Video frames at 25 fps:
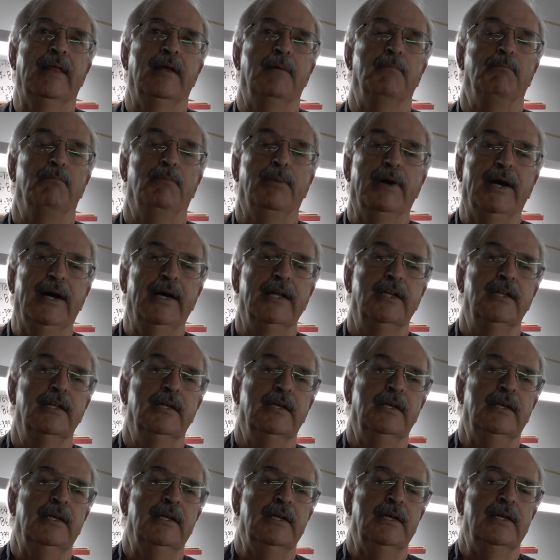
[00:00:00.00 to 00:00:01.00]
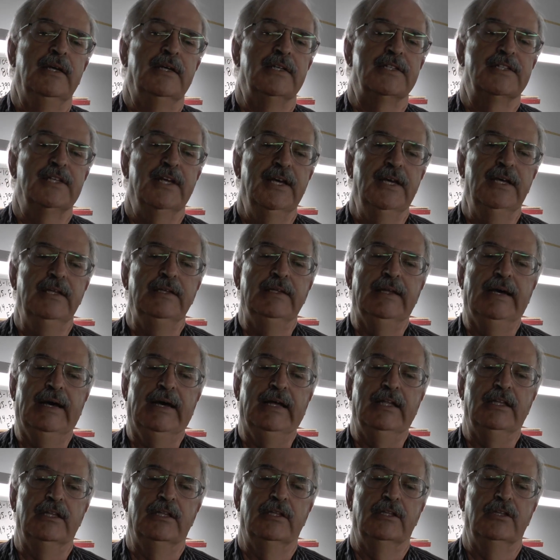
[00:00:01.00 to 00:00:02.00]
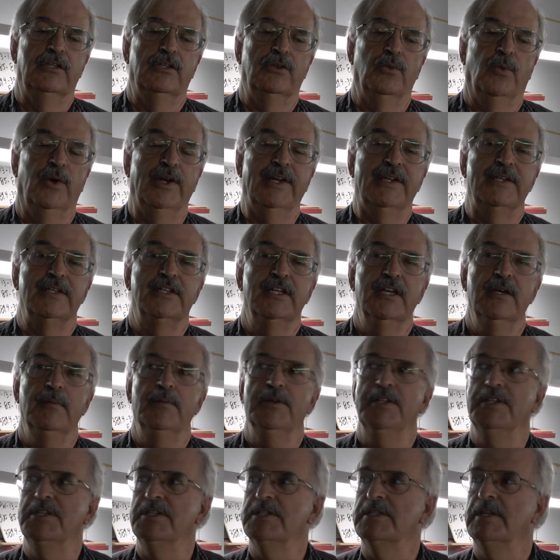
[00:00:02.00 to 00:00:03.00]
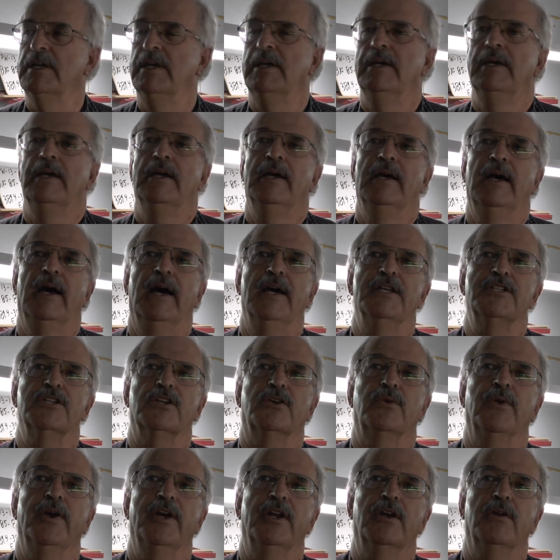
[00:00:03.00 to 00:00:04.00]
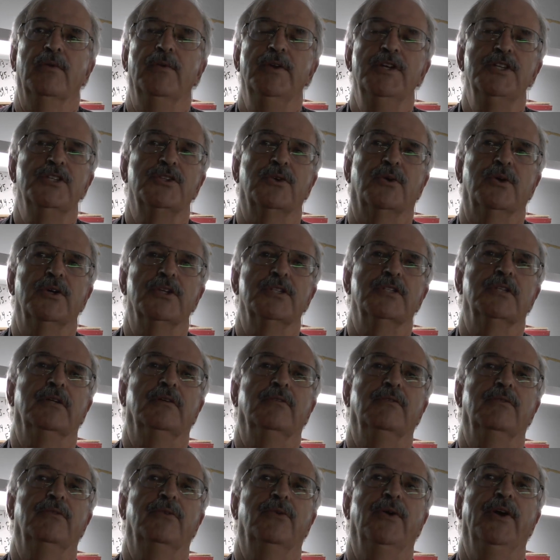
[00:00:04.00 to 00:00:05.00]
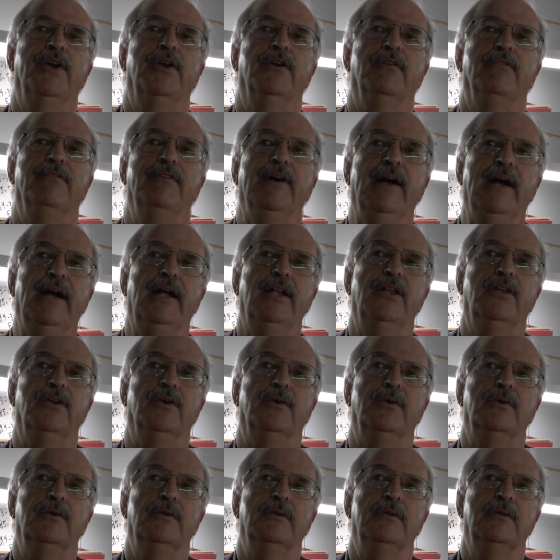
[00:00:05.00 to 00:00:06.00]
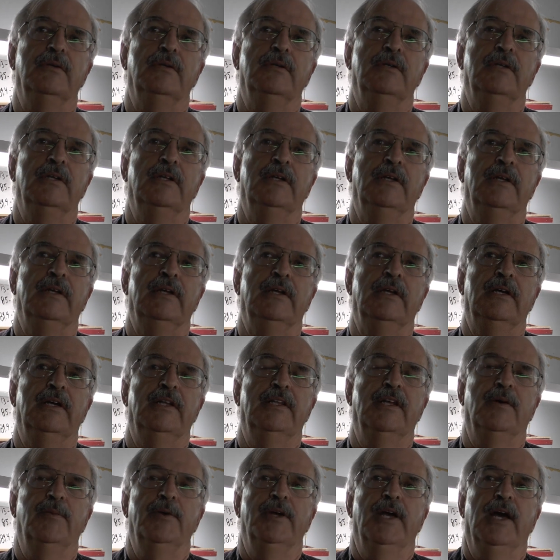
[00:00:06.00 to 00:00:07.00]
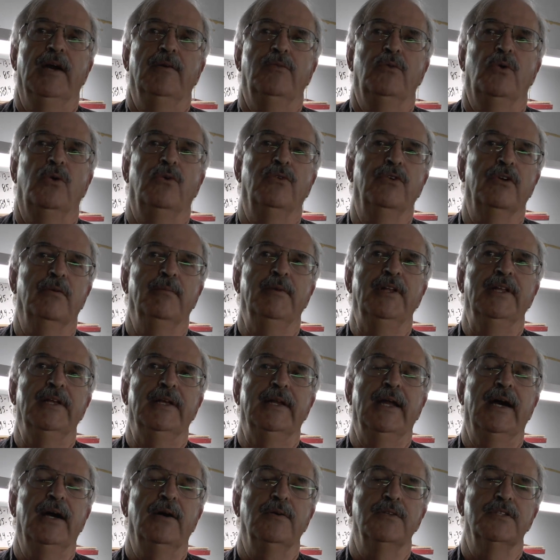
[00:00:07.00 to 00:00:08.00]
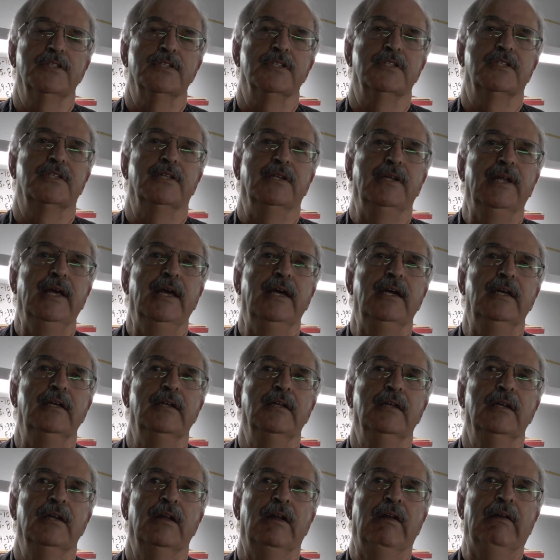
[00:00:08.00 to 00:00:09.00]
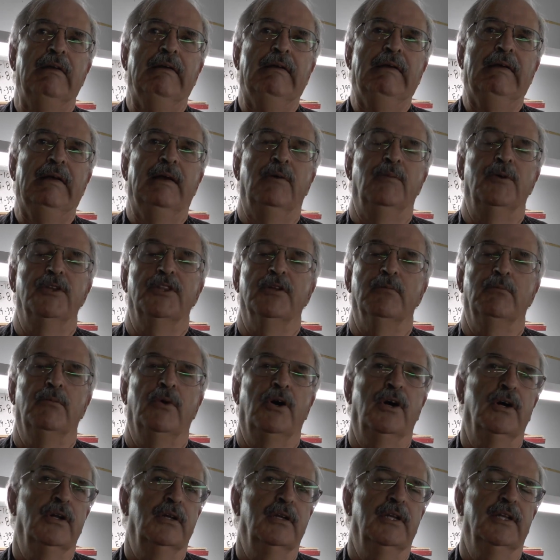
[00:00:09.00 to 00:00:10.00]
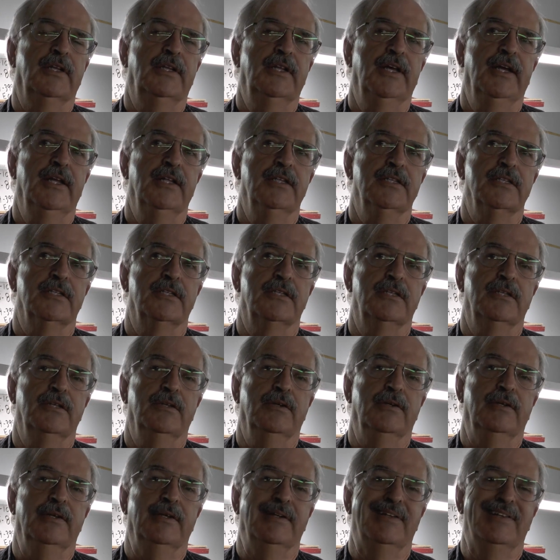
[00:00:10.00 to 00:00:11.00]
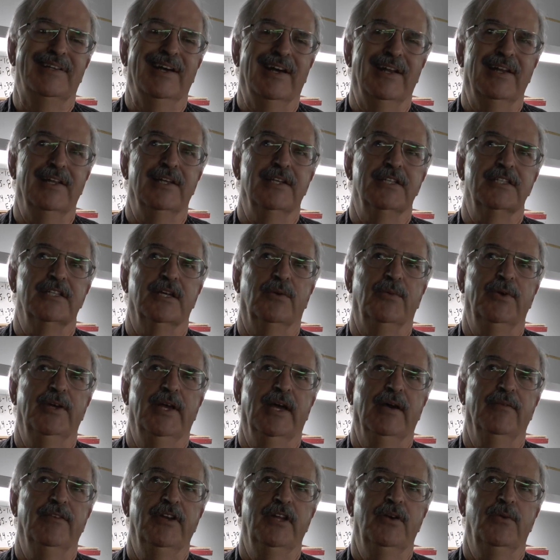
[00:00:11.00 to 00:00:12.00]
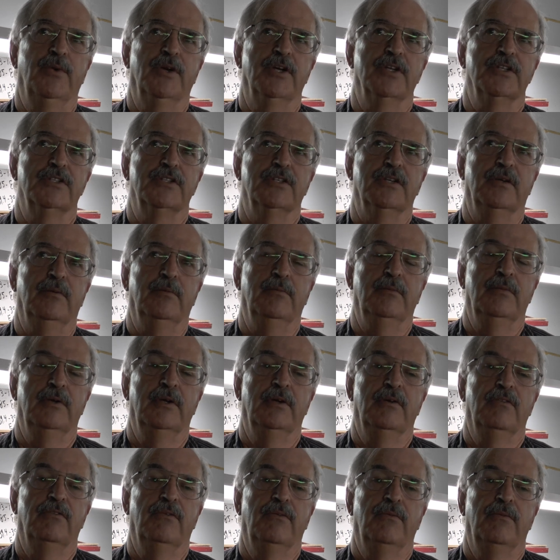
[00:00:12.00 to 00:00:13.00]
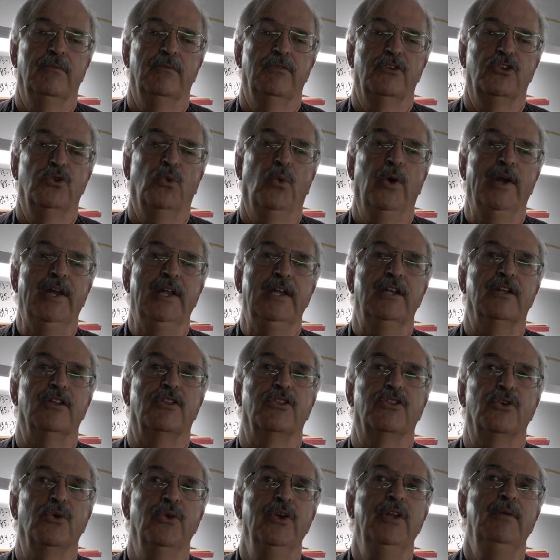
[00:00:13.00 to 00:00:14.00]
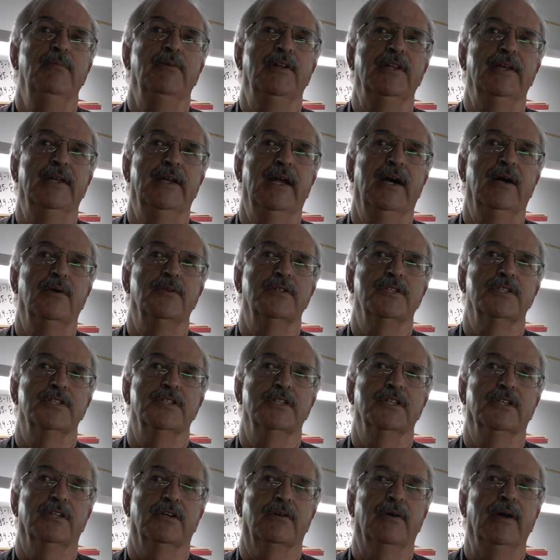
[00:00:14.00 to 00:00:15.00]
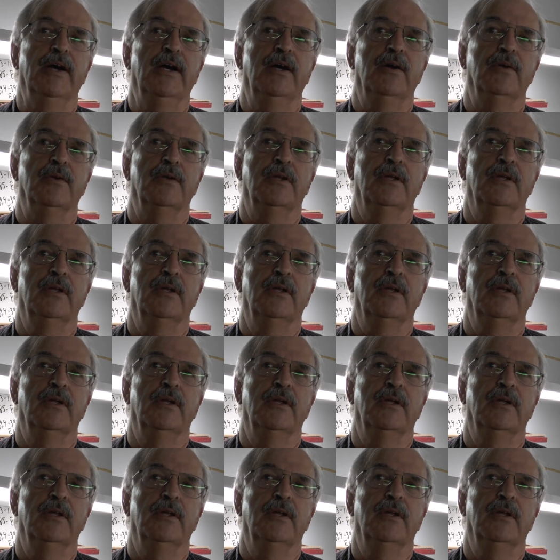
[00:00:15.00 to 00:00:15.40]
But saying that, the one in Timmins has a greater resource of greater value, and that we have over 1 million ounces to date, with a model that tends to tell us that we have anywhere from 20 to 30 million ounces in the ground.